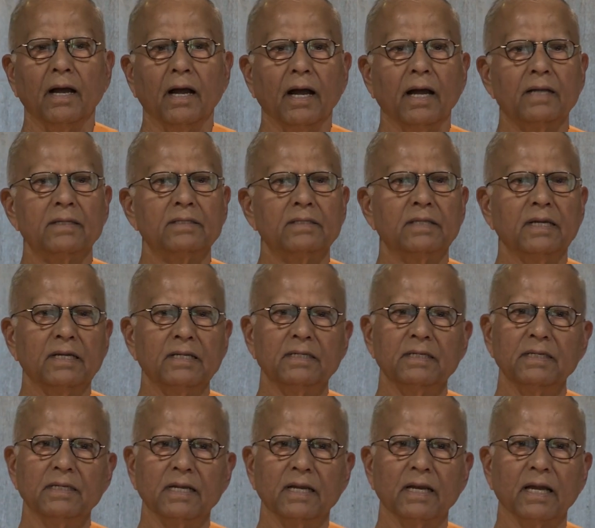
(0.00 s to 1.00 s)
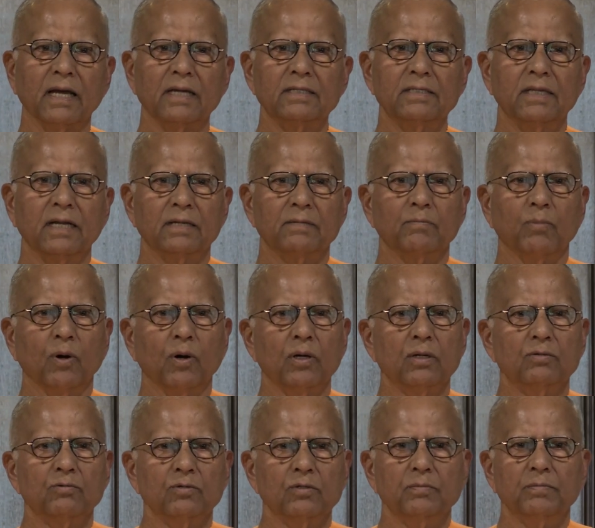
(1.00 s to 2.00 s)
and then he realized that
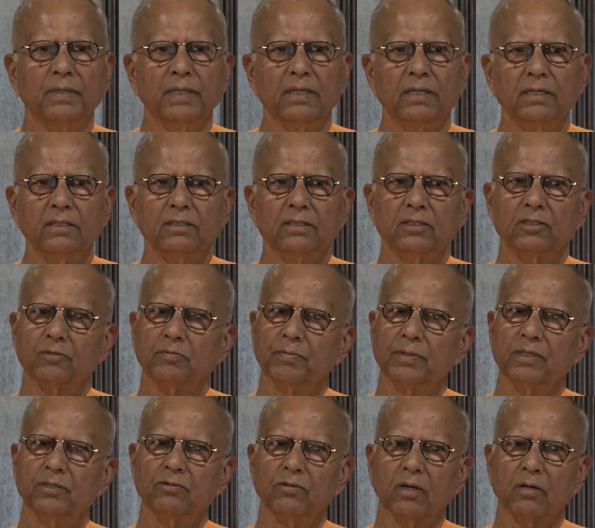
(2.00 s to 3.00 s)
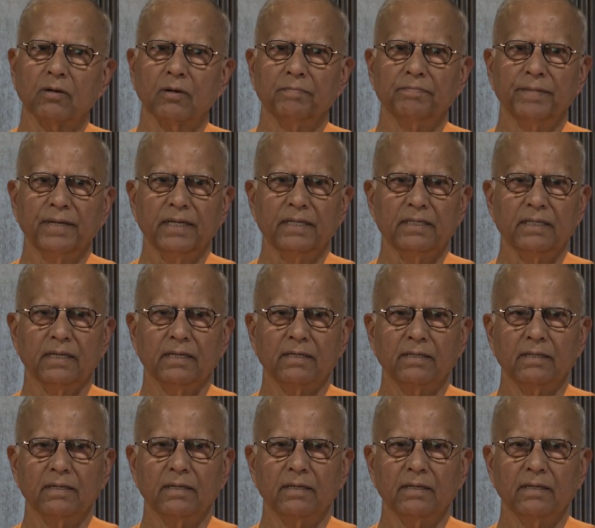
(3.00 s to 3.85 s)
boy would be his spiritual companion.